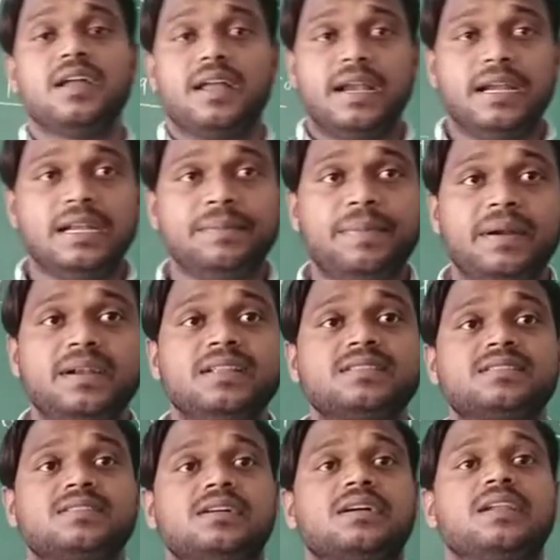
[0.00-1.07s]
independence
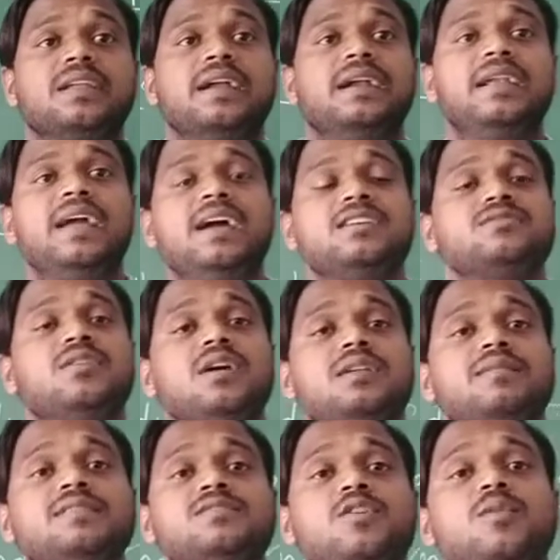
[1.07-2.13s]
struggle. India has
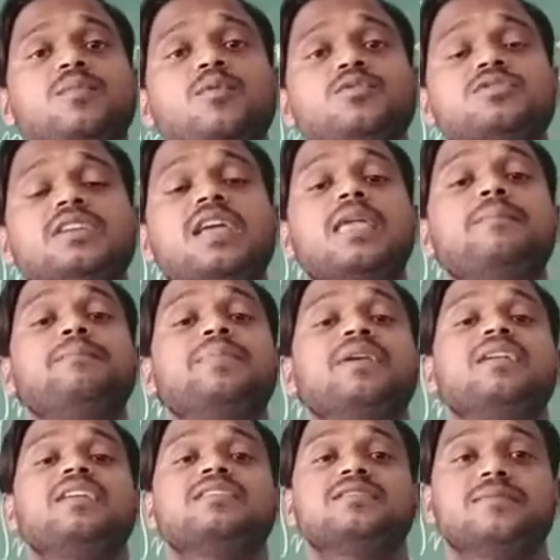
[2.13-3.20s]
always opposed
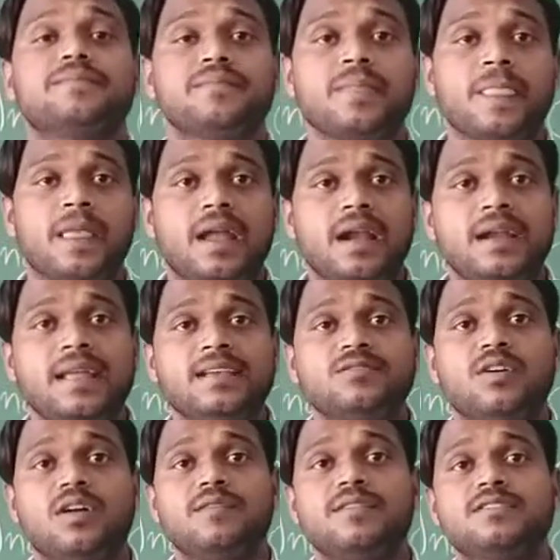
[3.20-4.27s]
imperialism. India
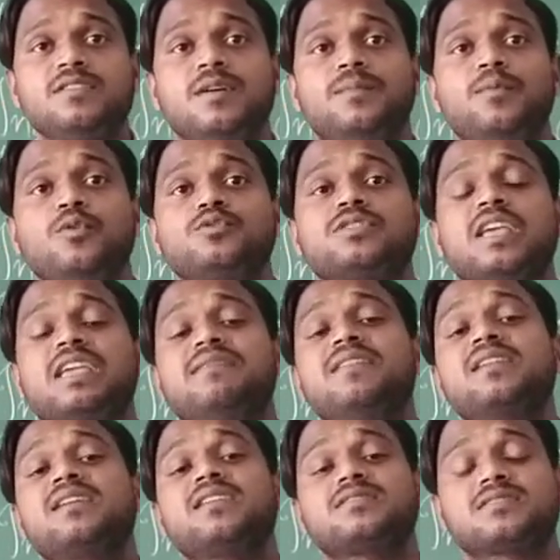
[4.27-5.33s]
has always opposed
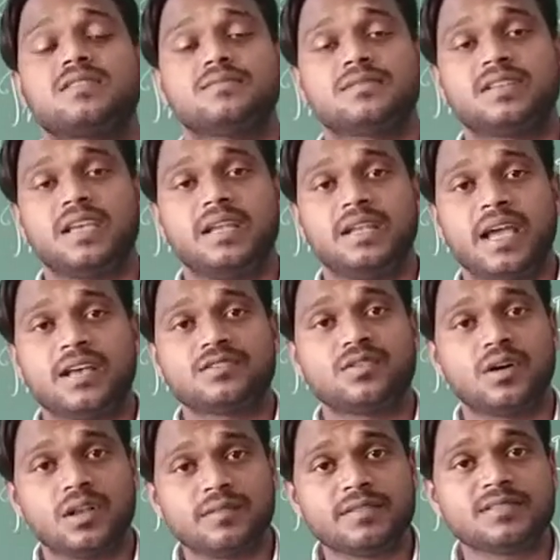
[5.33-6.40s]
evil customs. India has
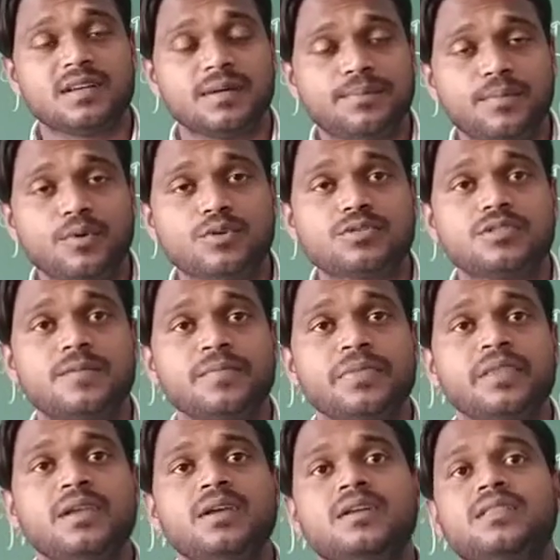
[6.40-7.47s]
always opposed,
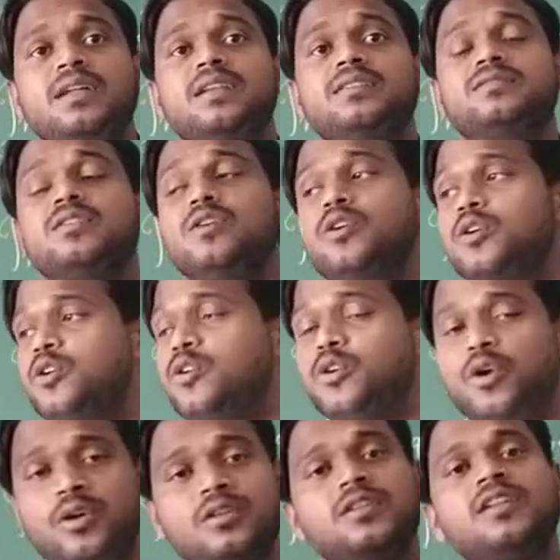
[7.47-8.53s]
that is,
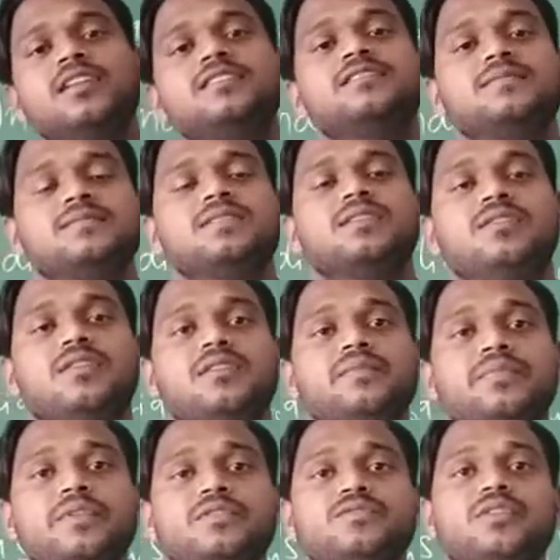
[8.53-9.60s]
colonialisms and
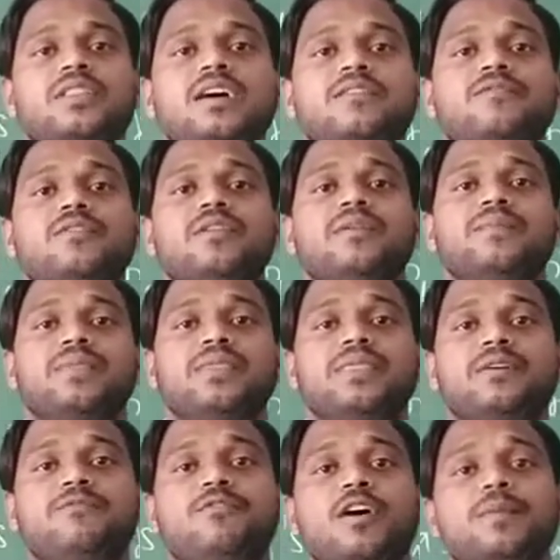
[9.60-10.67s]
all. So therefore
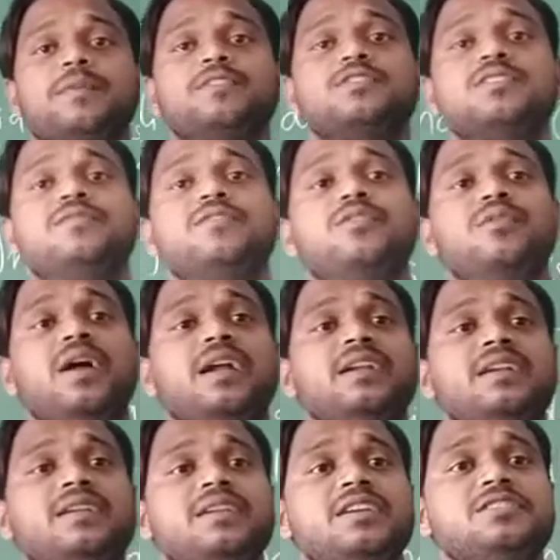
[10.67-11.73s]
the formation of
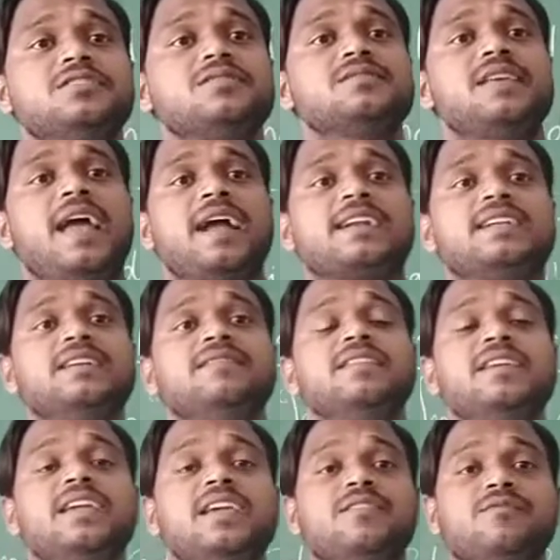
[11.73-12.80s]
United Nations
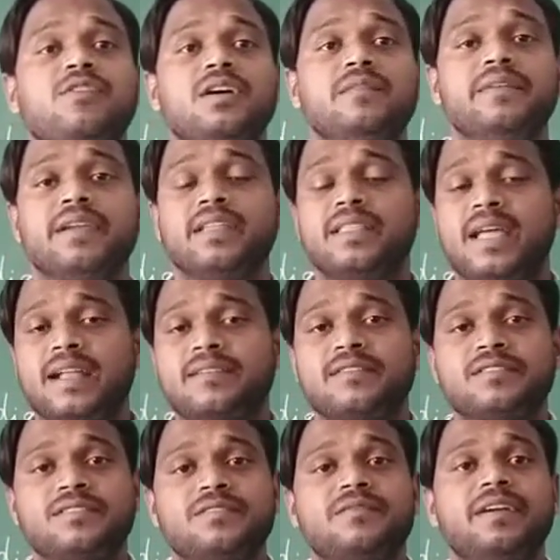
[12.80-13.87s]
actively involving in the
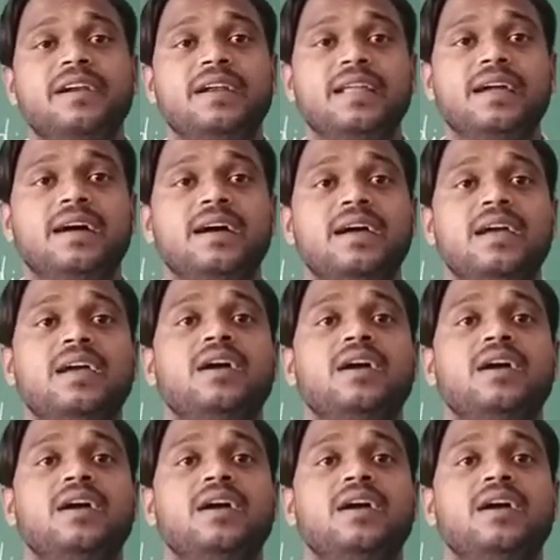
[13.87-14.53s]
activities of India